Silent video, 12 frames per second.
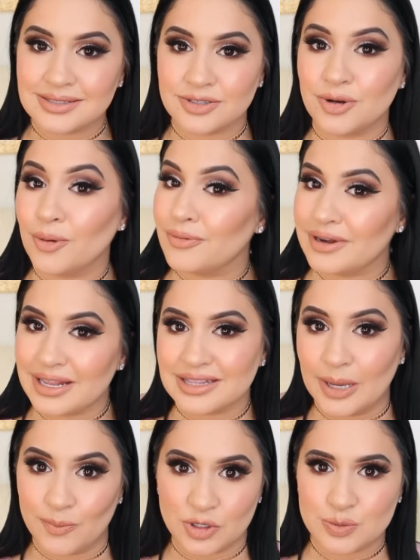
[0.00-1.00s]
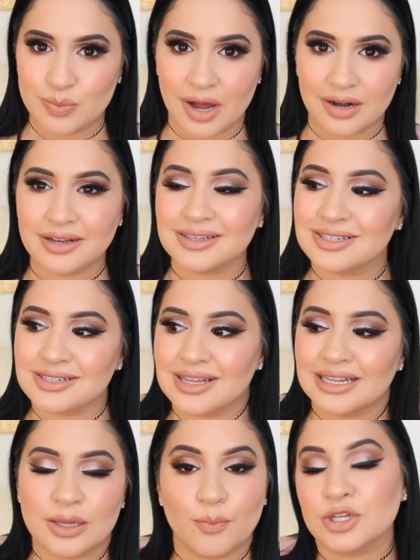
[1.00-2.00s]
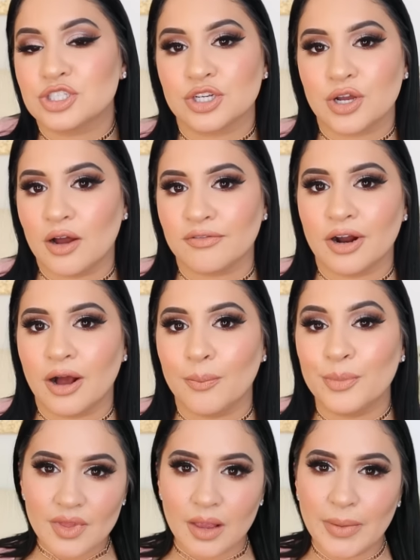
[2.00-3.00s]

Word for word: you don't need that much product because there's not that much to cover up.